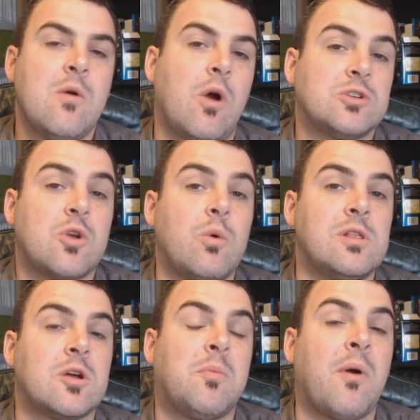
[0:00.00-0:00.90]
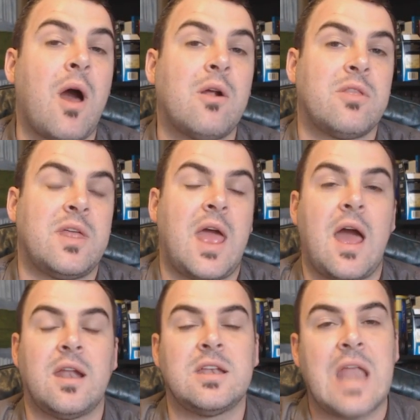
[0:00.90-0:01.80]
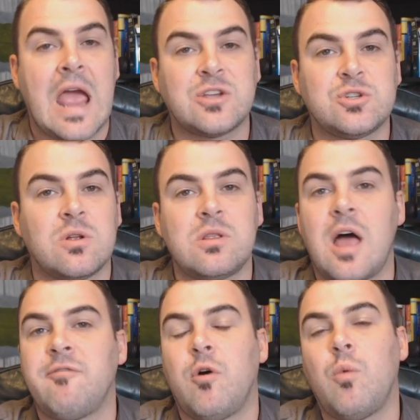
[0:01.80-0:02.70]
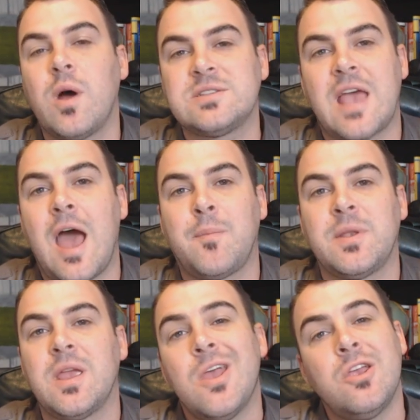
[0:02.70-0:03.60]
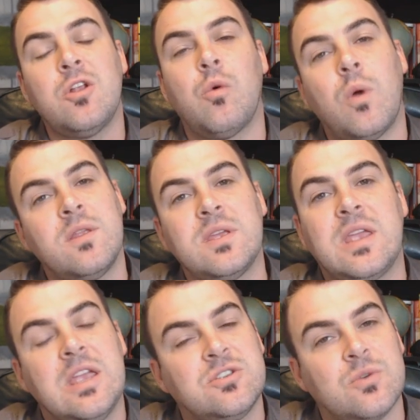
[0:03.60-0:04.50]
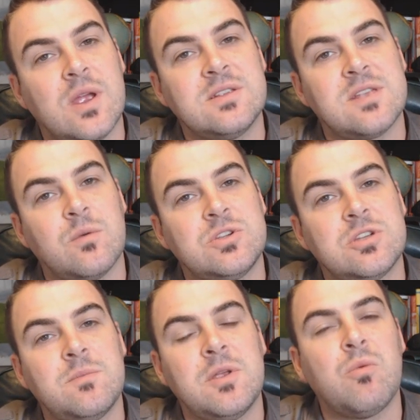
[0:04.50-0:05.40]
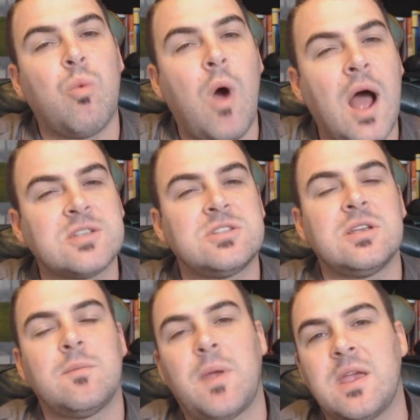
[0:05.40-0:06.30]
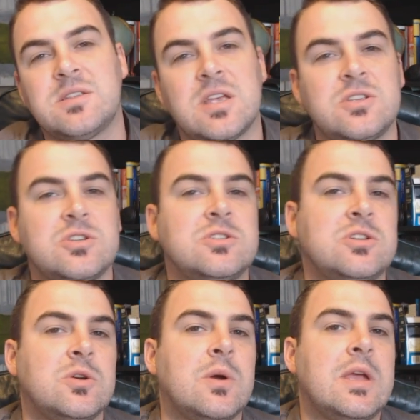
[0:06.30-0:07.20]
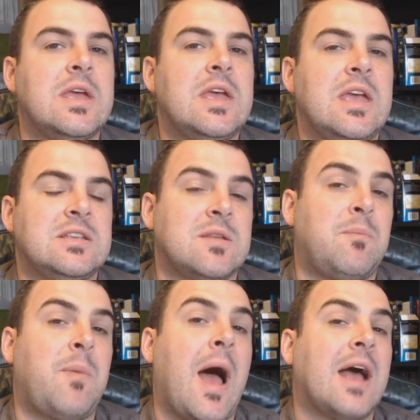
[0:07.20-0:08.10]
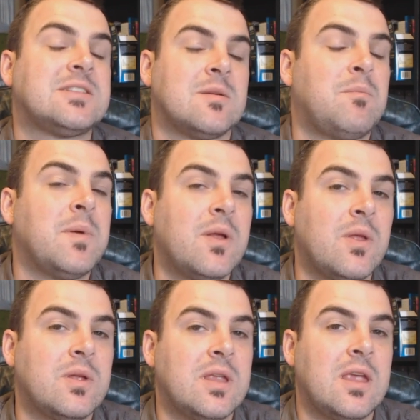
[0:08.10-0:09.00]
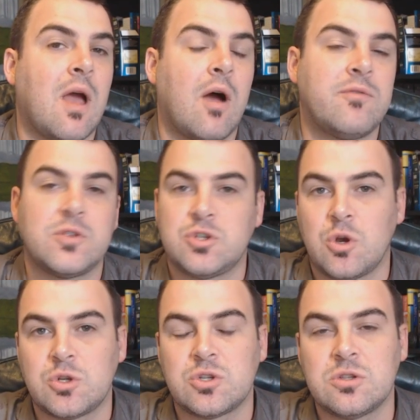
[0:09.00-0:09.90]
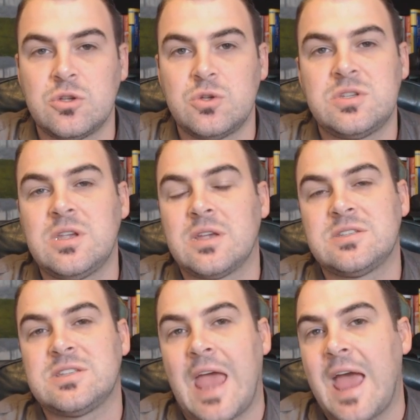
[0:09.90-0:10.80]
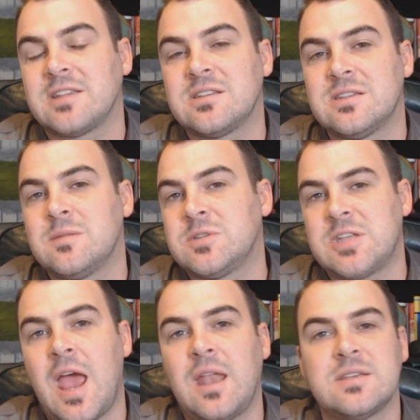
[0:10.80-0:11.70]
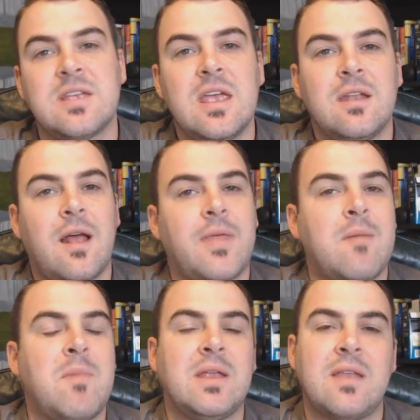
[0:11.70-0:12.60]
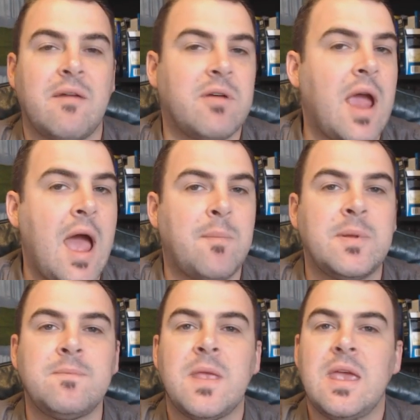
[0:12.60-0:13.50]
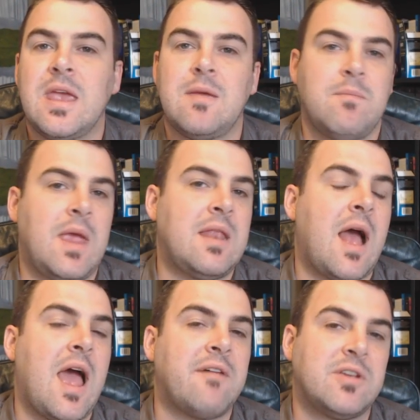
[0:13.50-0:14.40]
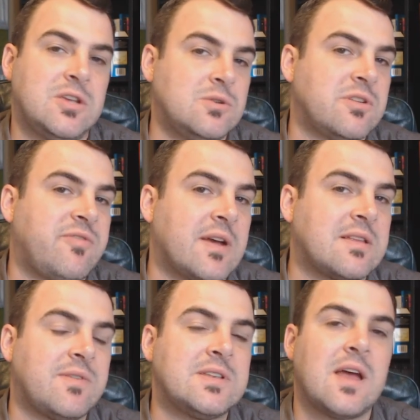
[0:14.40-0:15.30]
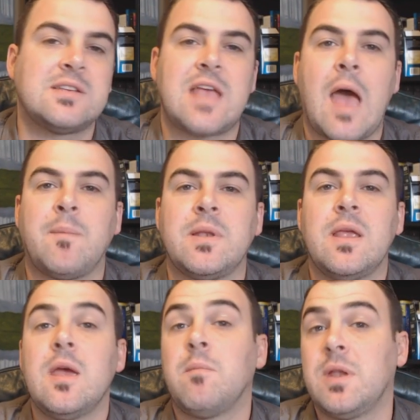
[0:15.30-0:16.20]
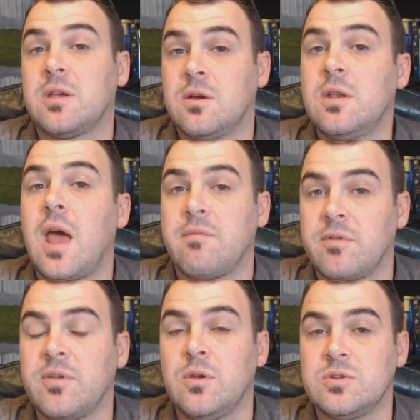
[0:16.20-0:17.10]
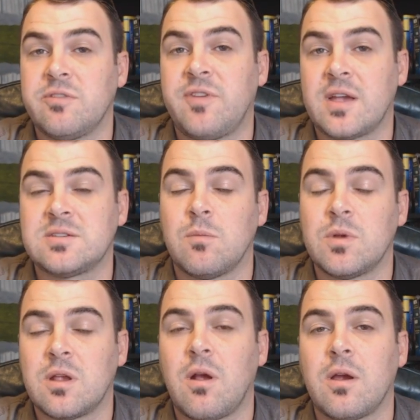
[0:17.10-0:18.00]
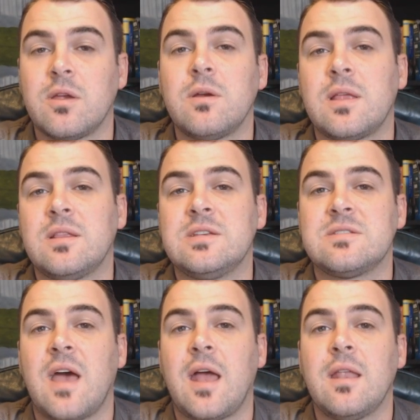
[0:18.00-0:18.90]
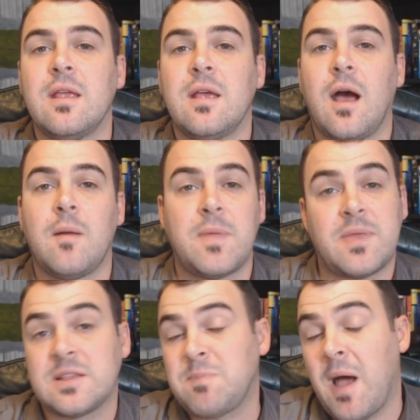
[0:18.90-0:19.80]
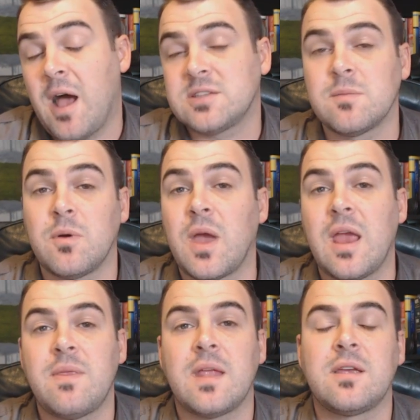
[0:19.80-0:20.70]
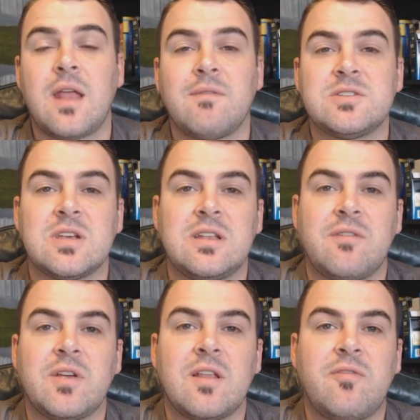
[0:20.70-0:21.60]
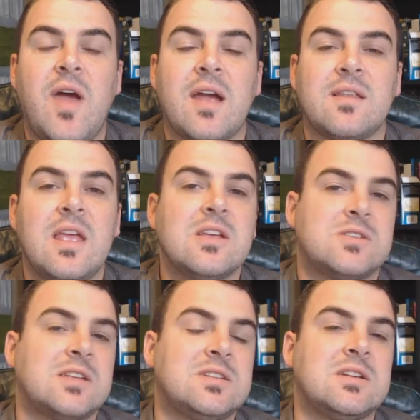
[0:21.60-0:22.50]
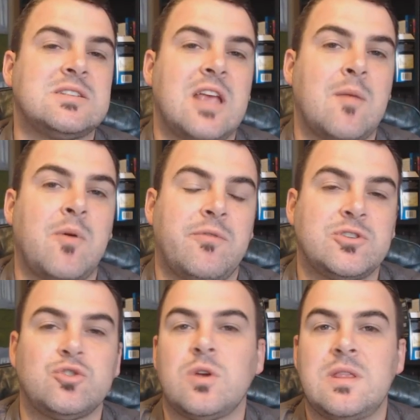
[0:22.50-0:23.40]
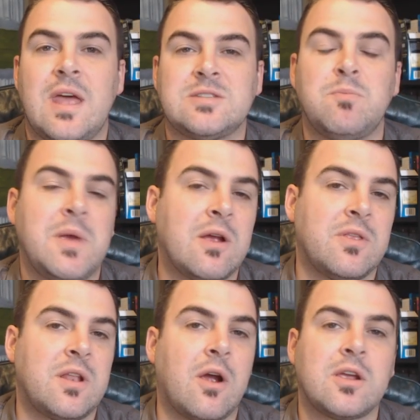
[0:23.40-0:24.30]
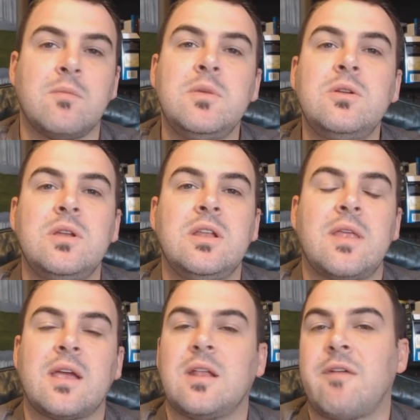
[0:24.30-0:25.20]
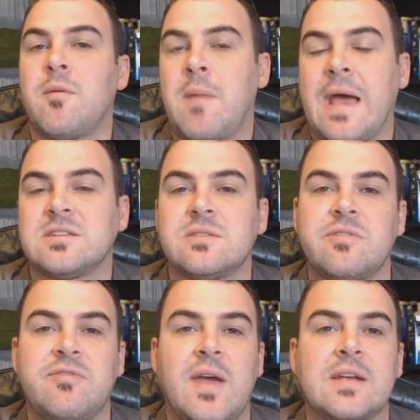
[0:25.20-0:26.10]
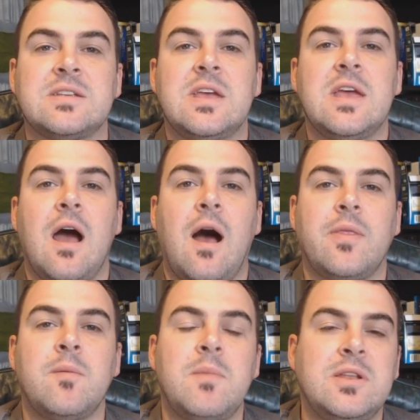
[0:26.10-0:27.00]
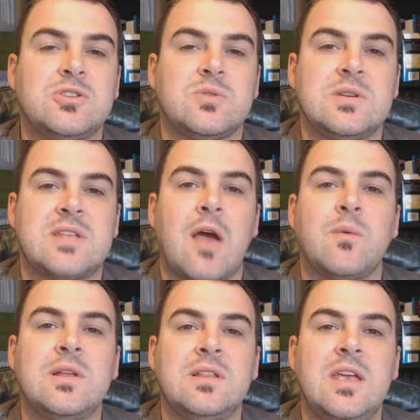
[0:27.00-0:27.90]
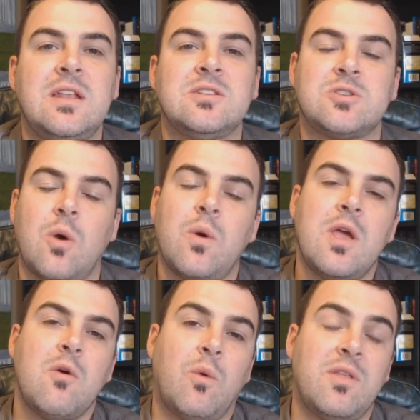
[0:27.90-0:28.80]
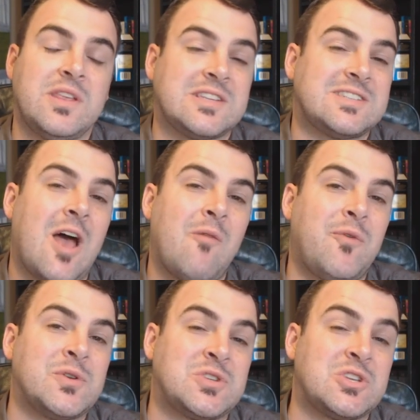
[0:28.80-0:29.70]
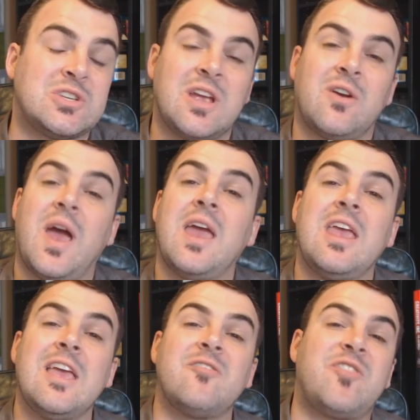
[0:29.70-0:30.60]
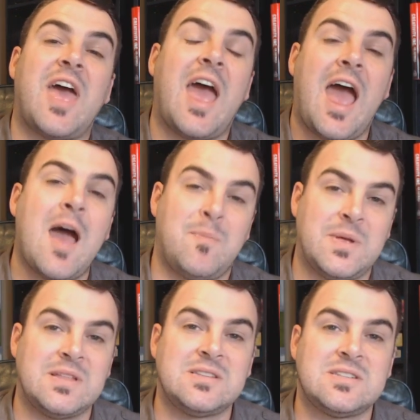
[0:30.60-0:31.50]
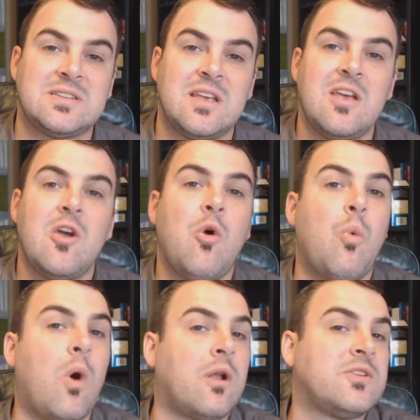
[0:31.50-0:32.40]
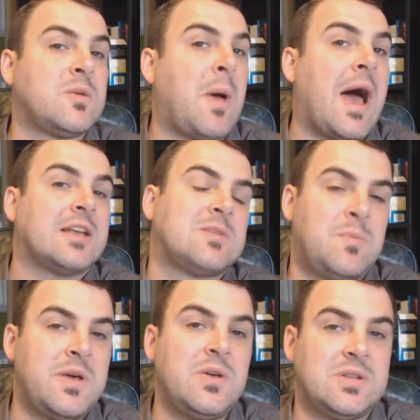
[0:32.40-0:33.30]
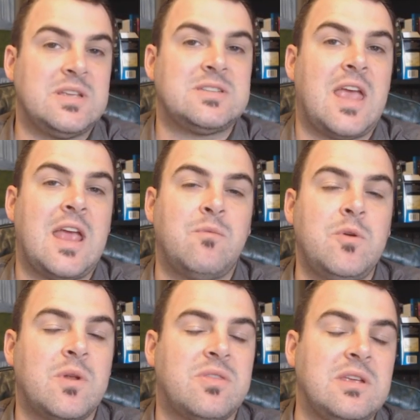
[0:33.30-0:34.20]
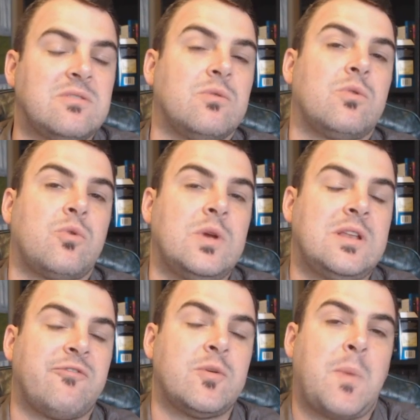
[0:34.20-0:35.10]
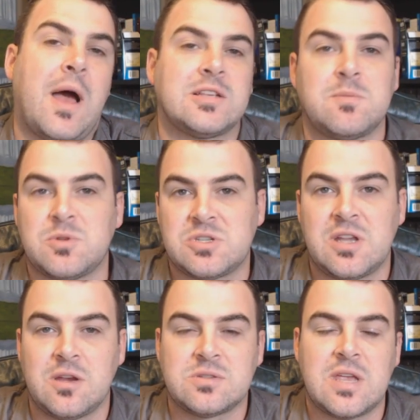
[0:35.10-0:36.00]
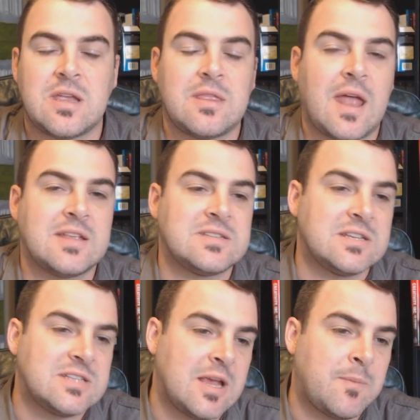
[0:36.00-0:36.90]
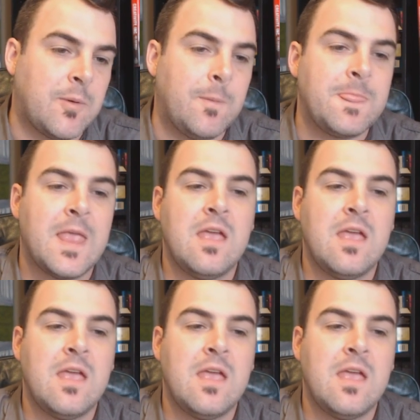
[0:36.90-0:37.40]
We also want to look broader than that on a national level. What's happening? One of the key trends that we should be watching and paying attention to is the possibility of the church losing its tax exempt status. Now, that may never happen. It may not have a huge effect if it does happen, but it could have a huge effect. Someone could argue at least that's possible and that could have a significant effect. So that's an example of a trend that's bigger than our community that could have a massive effect on the ministries that we lead. And so one of the things that's helpful is the scenario, hey, if that happens, what are the possibilities? And we want to think through 3 different possible scenarios, taking that as an example.